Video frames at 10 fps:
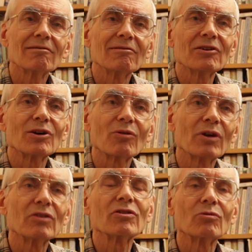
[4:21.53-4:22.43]

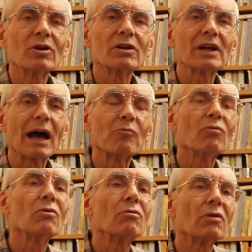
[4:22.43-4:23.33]
here's the wintertime.
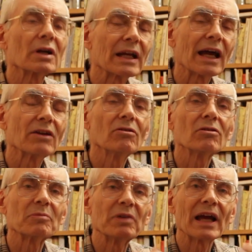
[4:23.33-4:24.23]
What can I do
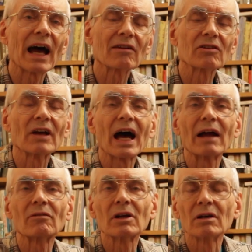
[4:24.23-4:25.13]
to be
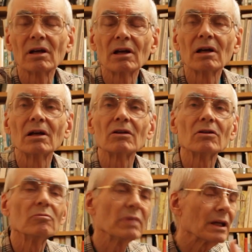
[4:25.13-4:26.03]
outside,
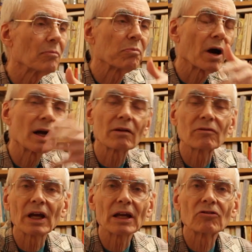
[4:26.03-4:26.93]
to be a part of
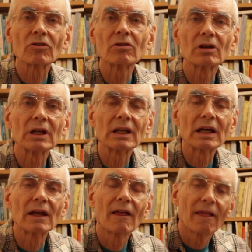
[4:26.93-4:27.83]
nature?
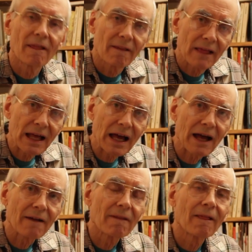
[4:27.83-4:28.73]
And,
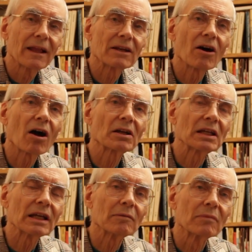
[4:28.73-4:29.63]
dog
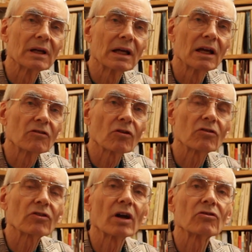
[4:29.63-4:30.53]
team. So he
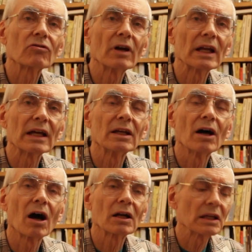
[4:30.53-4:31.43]
starts training a
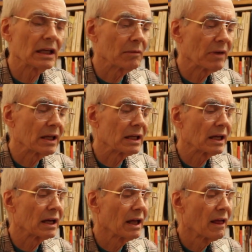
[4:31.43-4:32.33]
dog team.
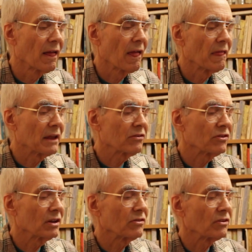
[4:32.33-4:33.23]
And this
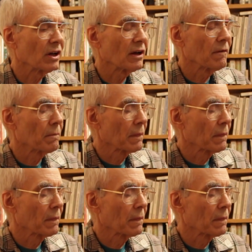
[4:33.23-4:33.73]
is a